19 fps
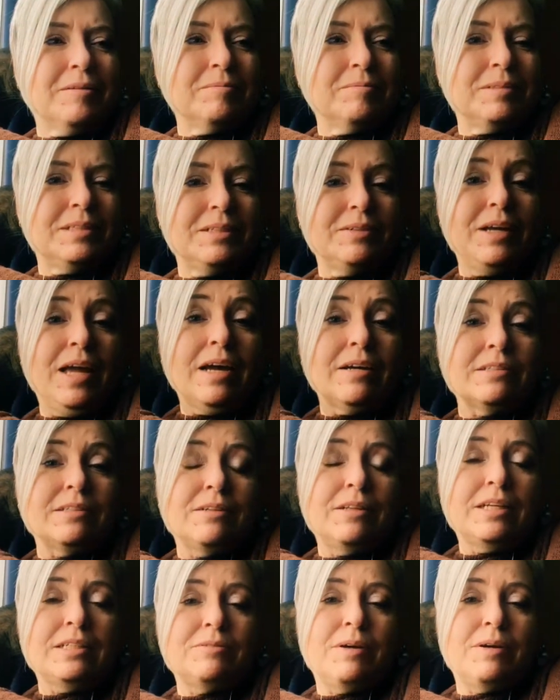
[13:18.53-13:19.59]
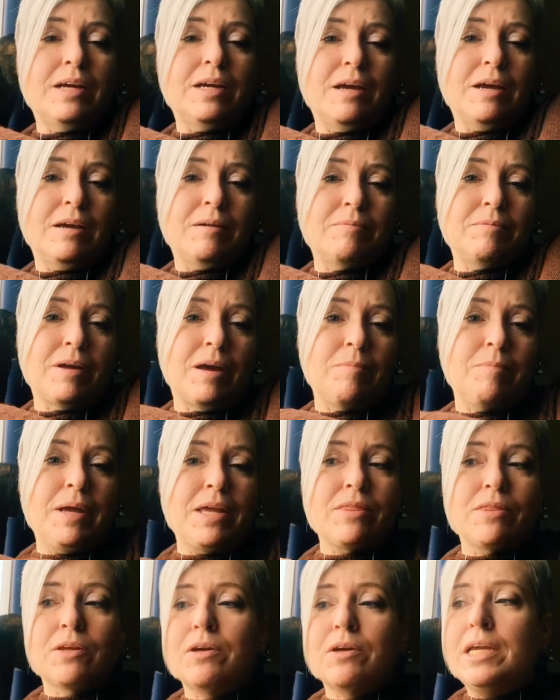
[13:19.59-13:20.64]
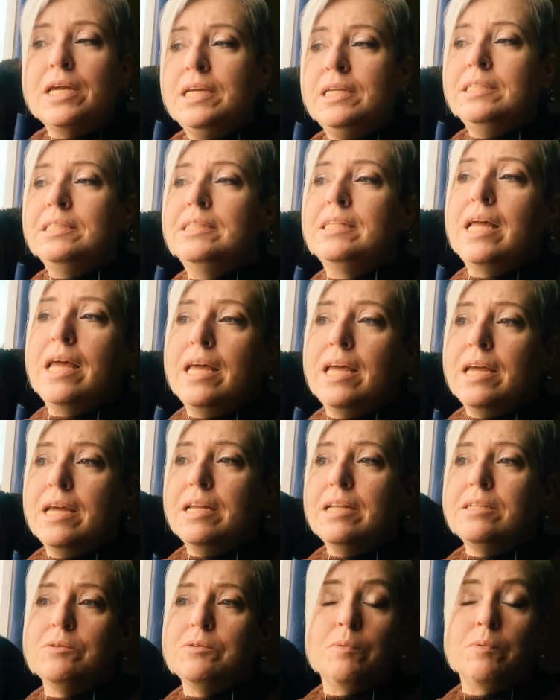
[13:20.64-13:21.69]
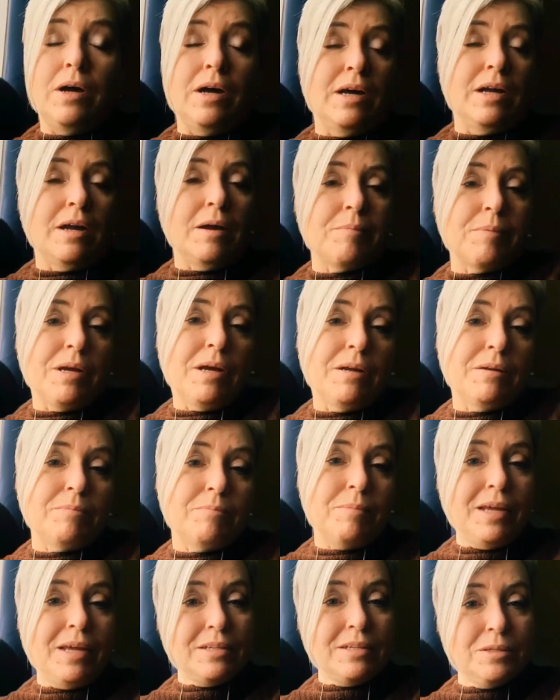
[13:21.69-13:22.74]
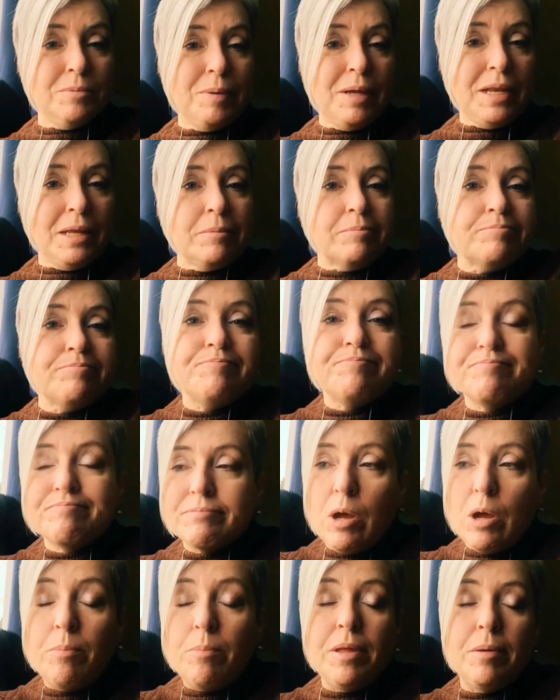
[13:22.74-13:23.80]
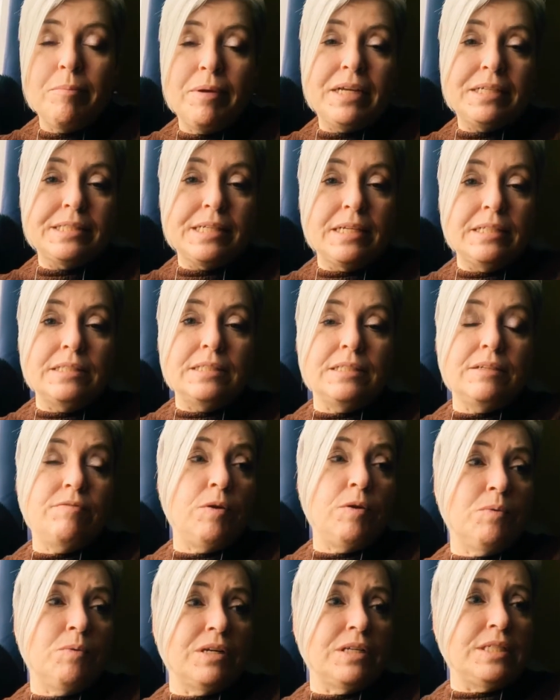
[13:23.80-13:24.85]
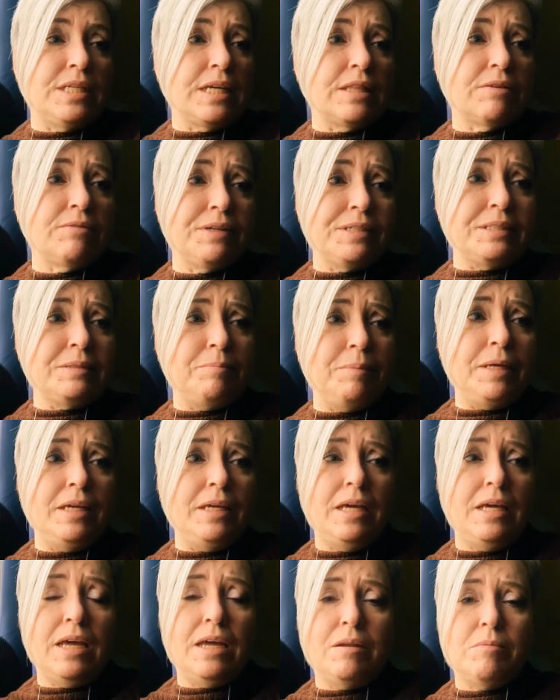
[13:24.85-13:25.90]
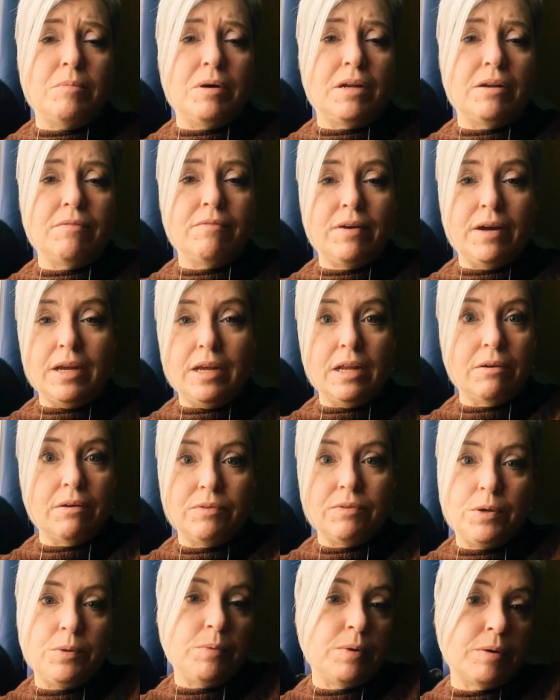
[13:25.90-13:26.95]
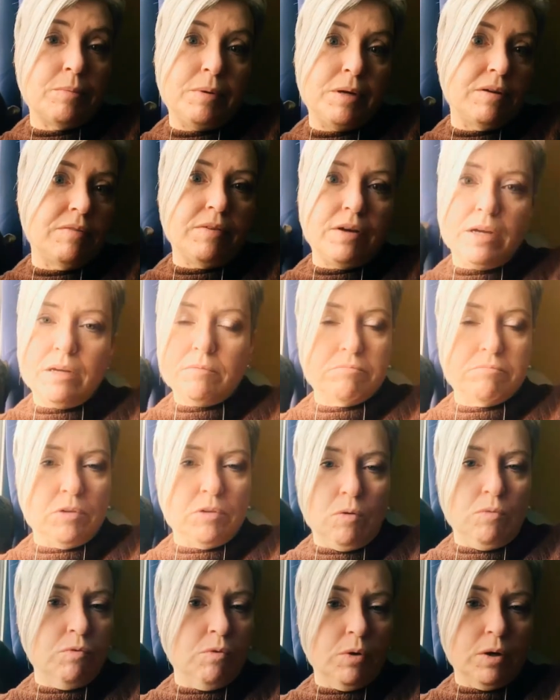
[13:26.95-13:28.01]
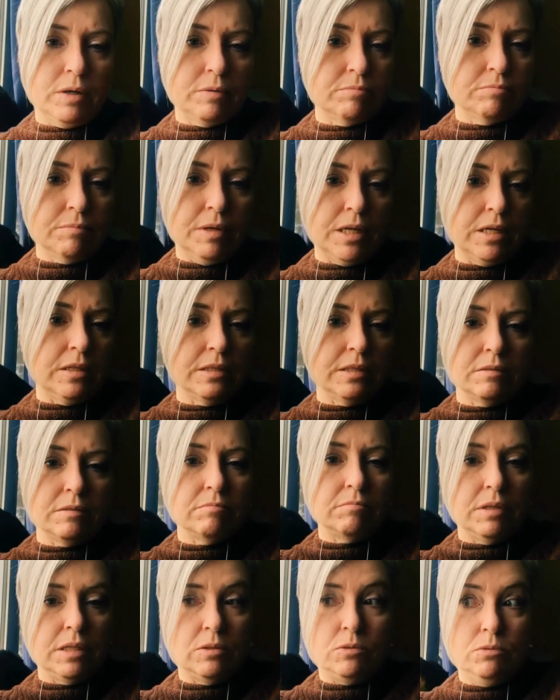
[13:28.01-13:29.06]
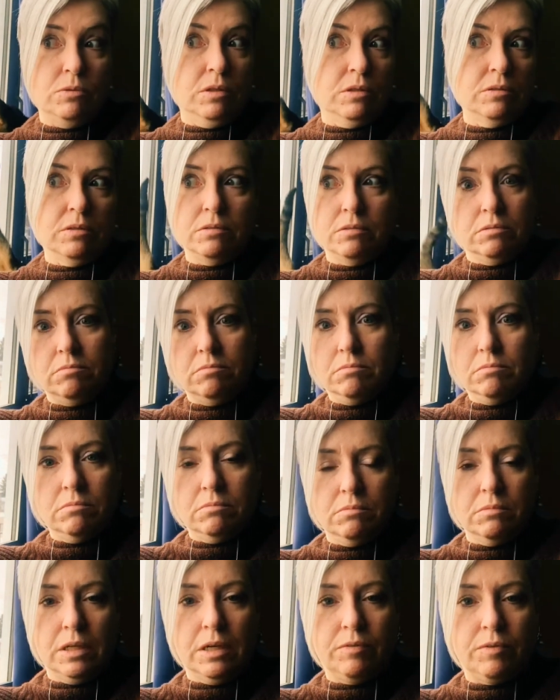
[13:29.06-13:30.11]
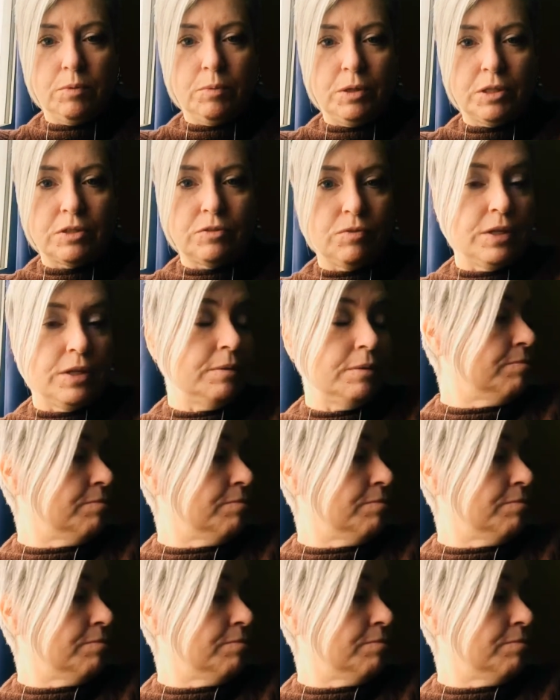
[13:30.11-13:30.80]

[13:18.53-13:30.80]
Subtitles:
So yeah, so that's why I bake the cookies and why I'm not baking too many. I hope that makes sense. If you want to take the recipe and modify it however you want to modify it, go for it. Make a dozen, make 2 dozen. Whatever works for you.